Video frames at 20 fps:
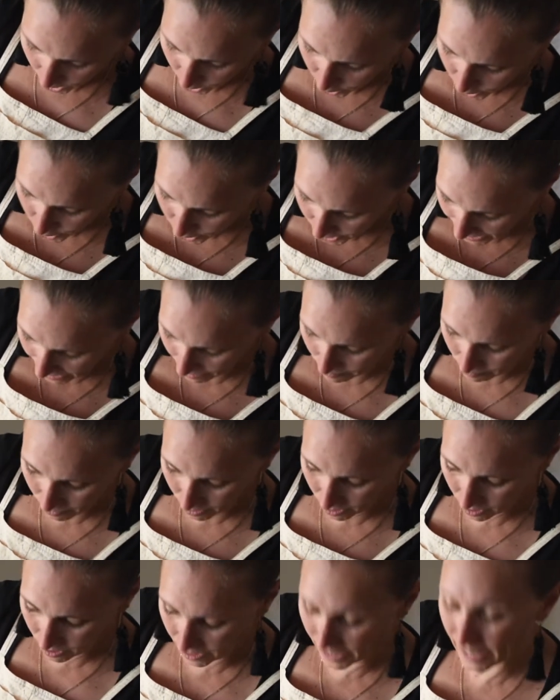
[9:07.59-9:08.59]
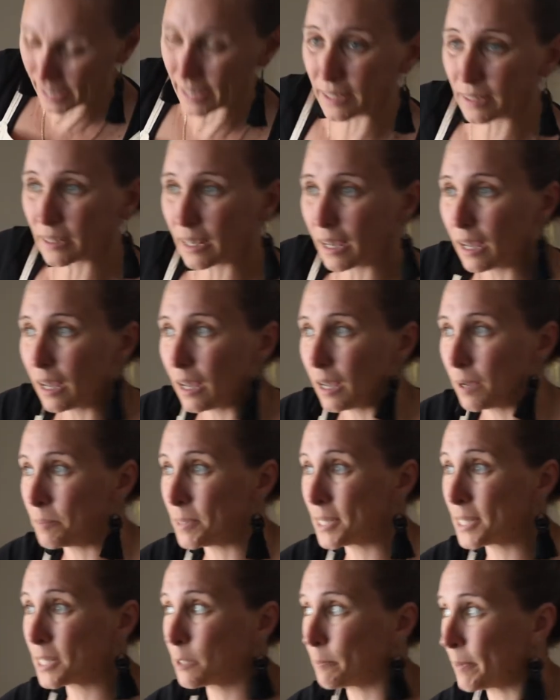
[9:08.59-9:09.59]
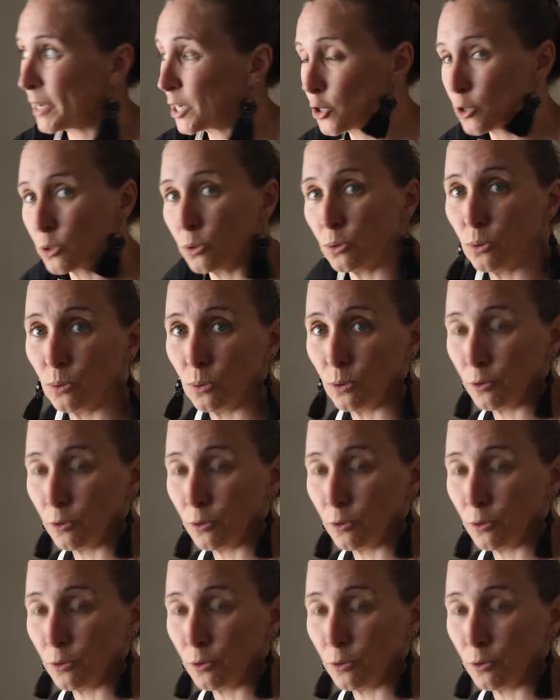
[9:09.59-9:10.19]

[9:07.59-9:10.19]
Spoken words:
You can buy special